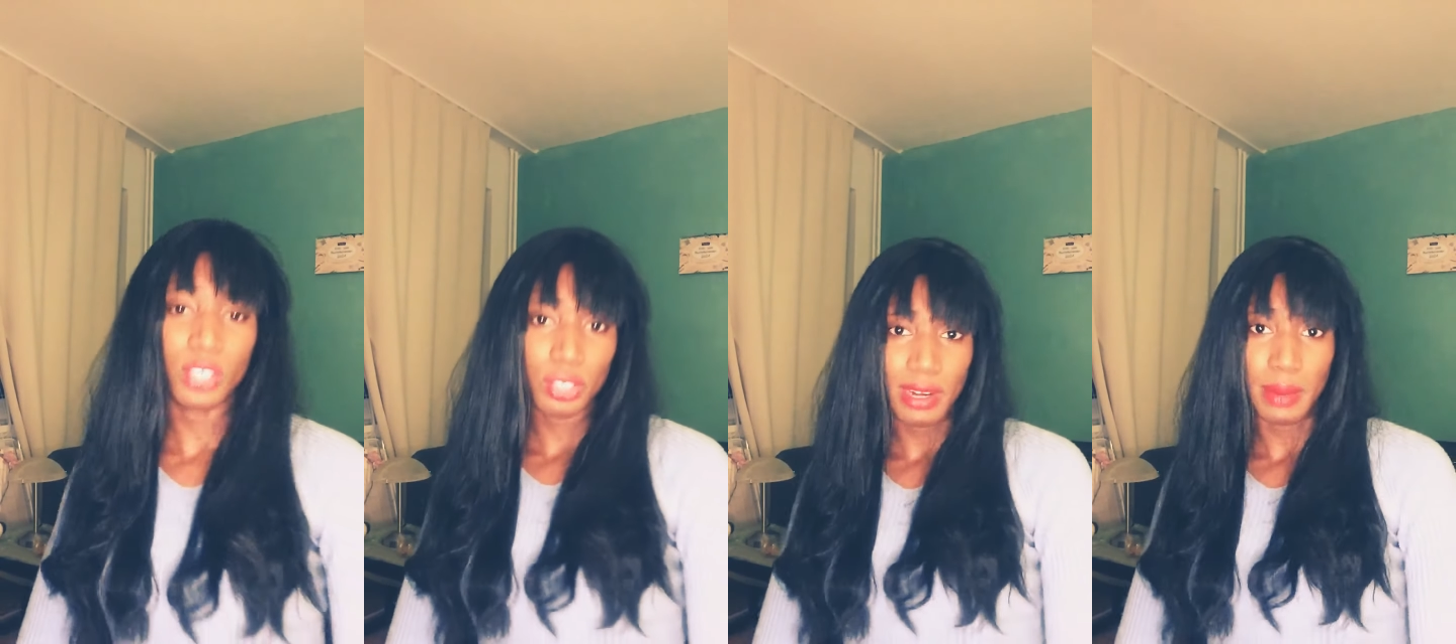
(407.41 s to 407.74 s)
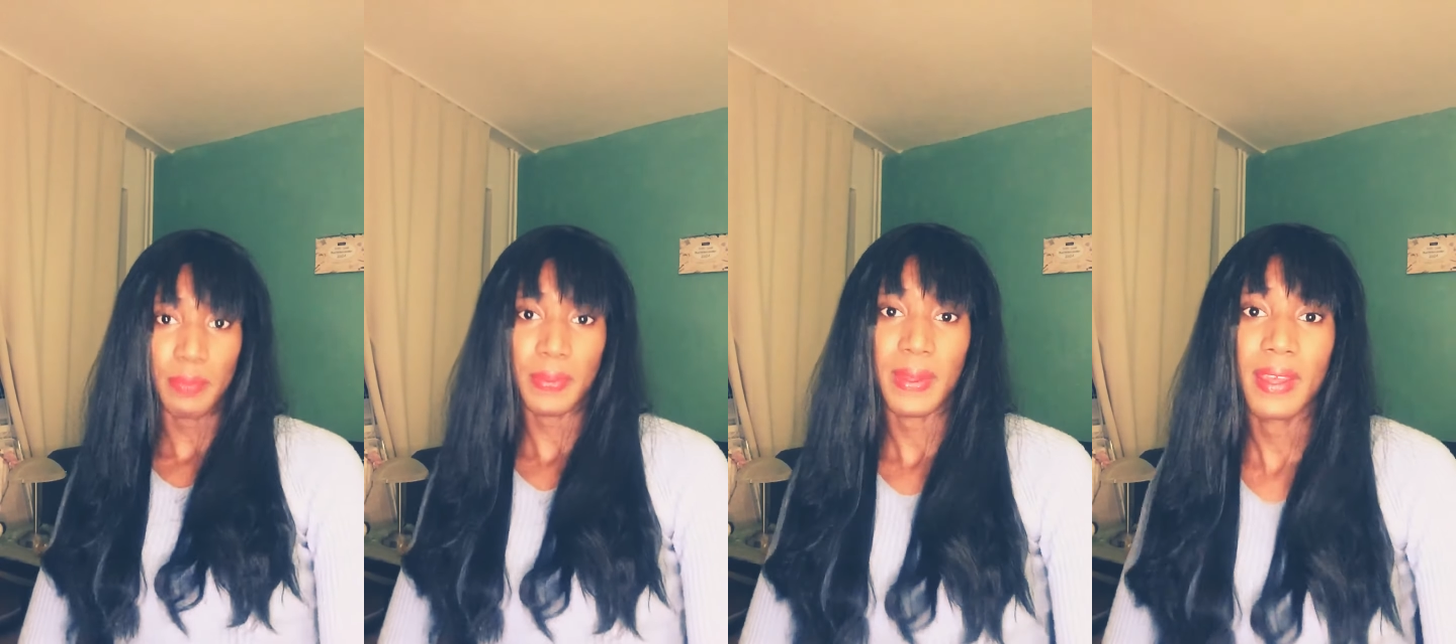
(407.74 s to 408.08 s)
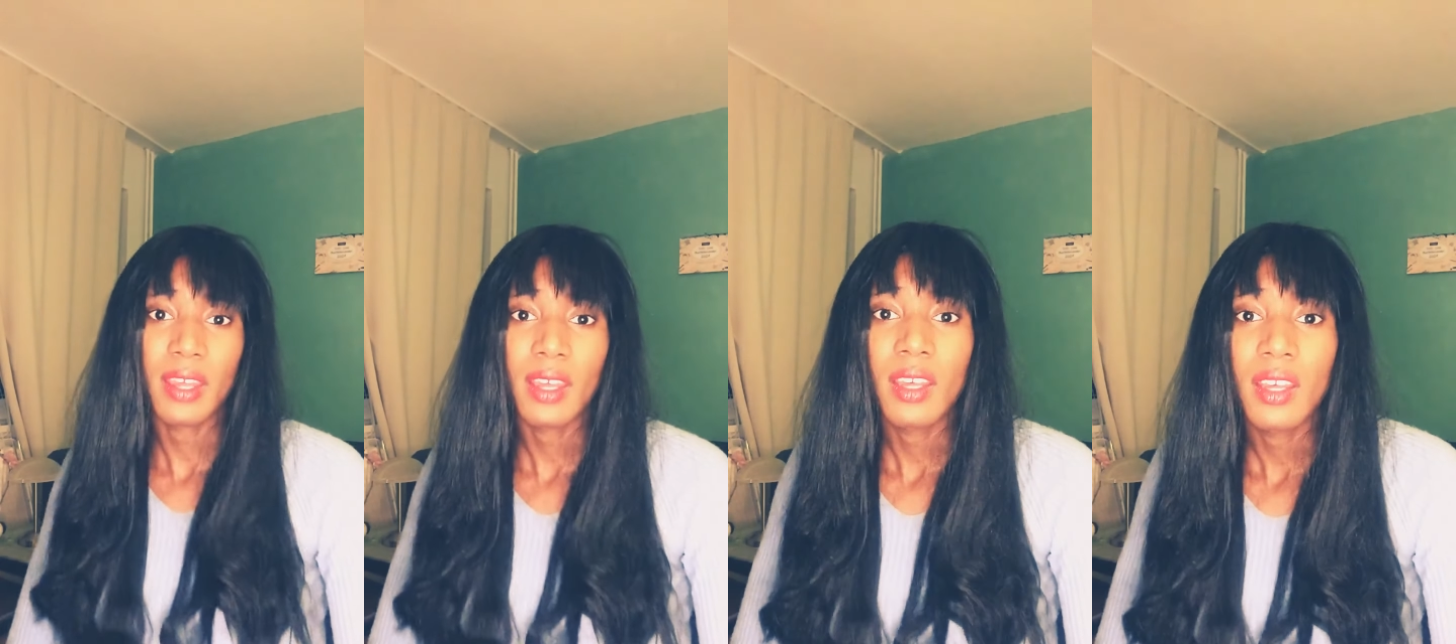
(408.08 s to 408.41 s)
trip.
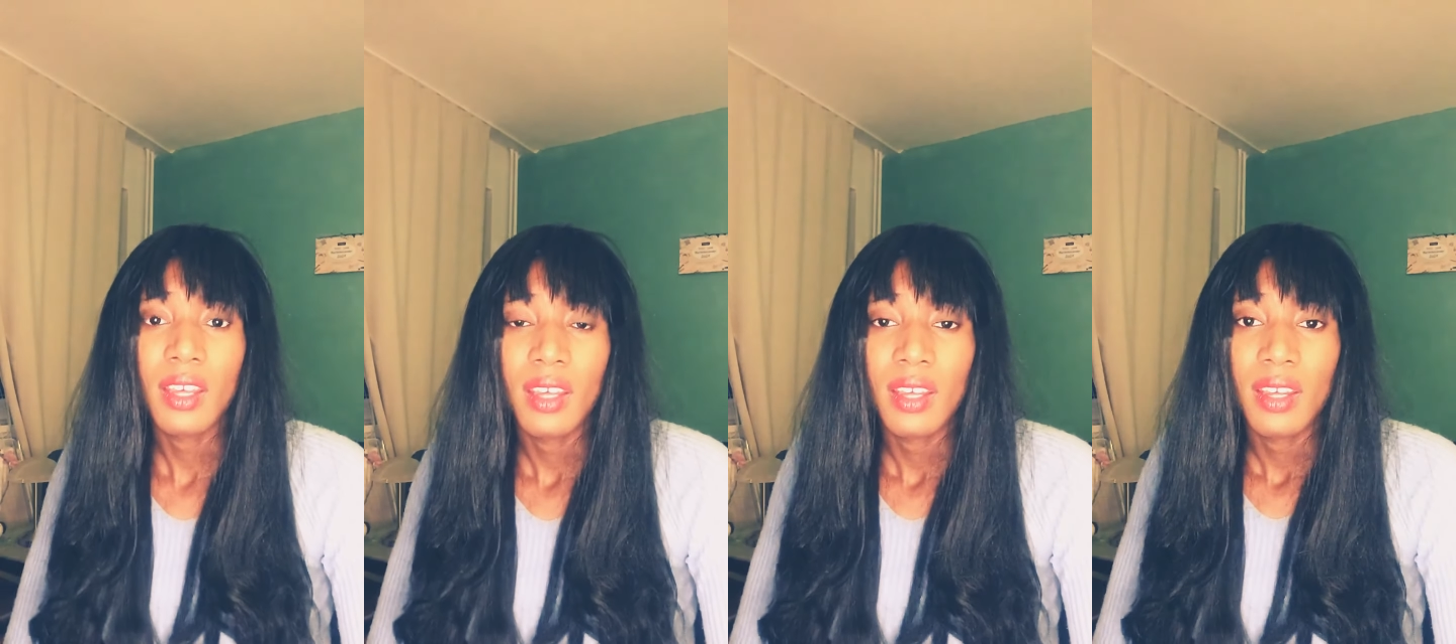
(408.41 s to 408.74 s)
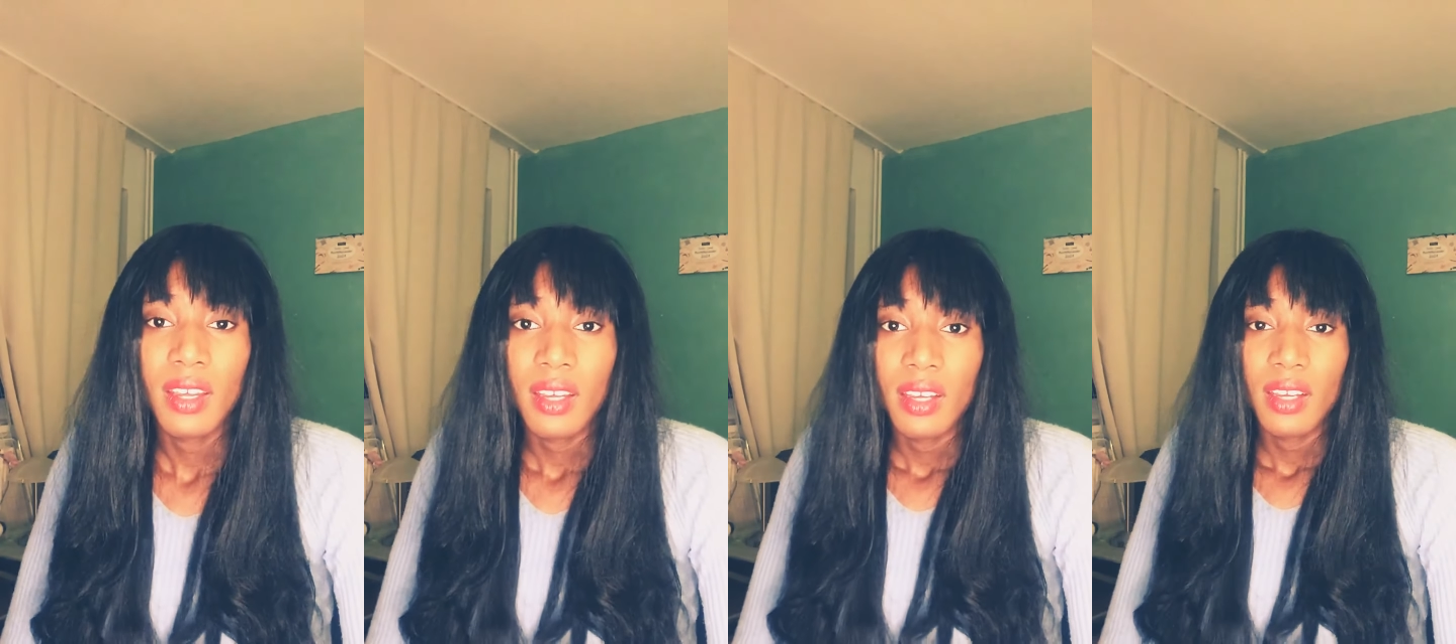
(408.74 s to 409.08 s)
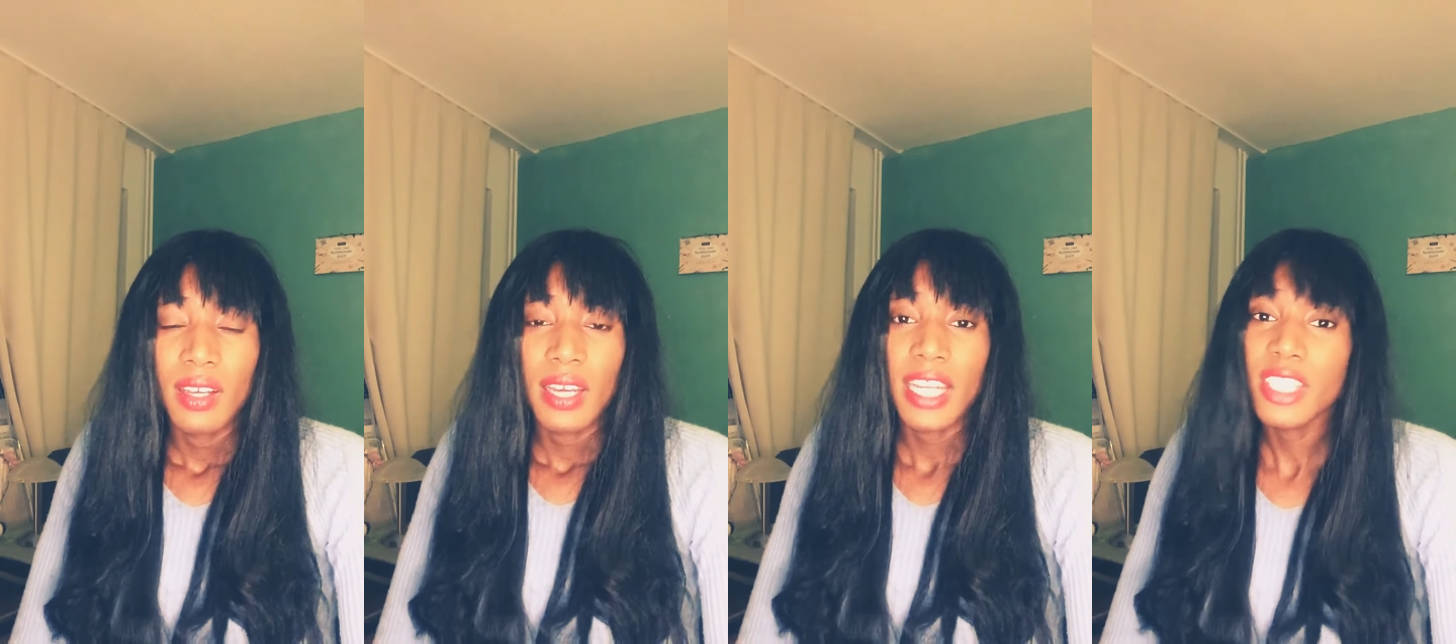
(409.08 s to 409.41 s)

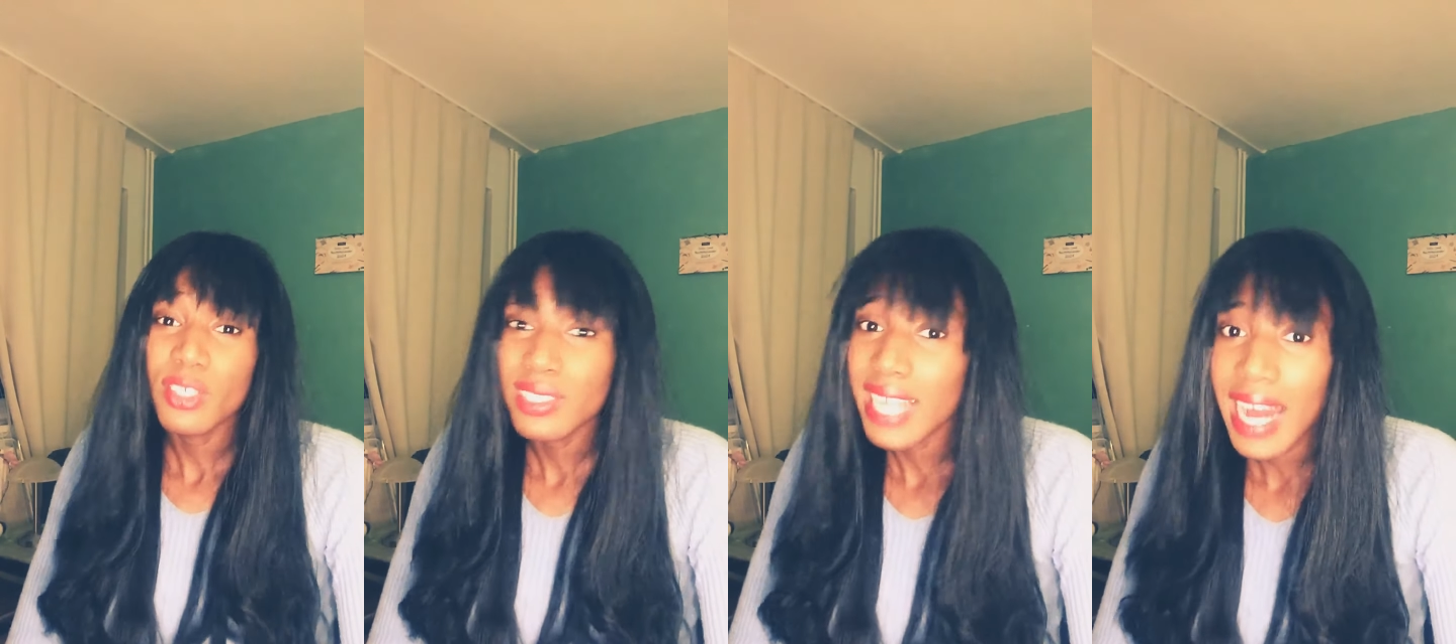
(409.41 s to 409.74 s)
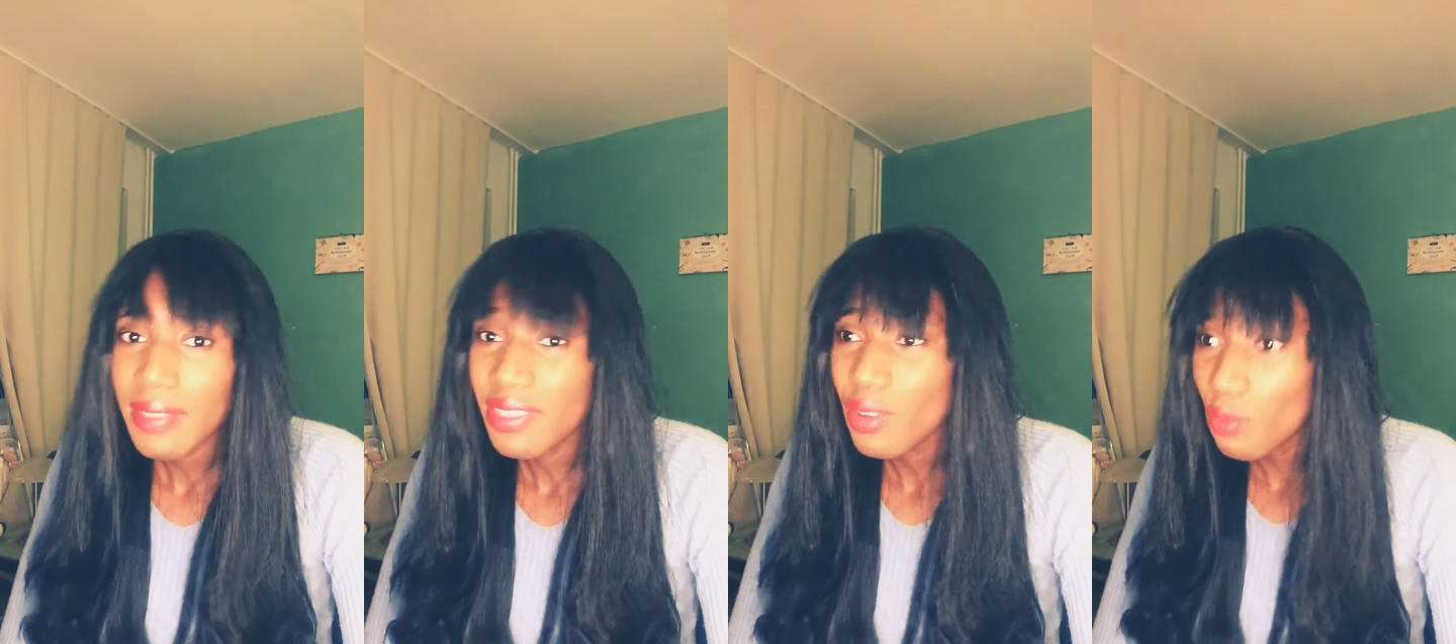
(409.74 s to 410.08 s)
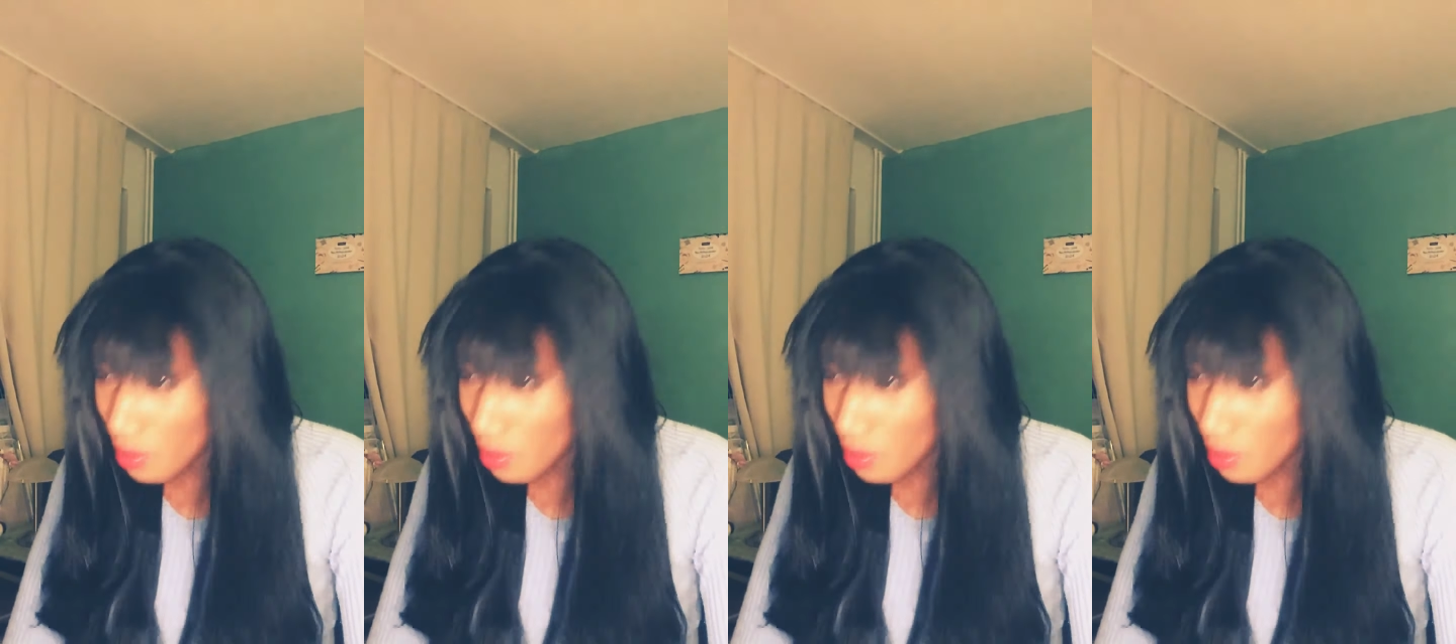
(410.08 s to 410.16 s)
And you're not the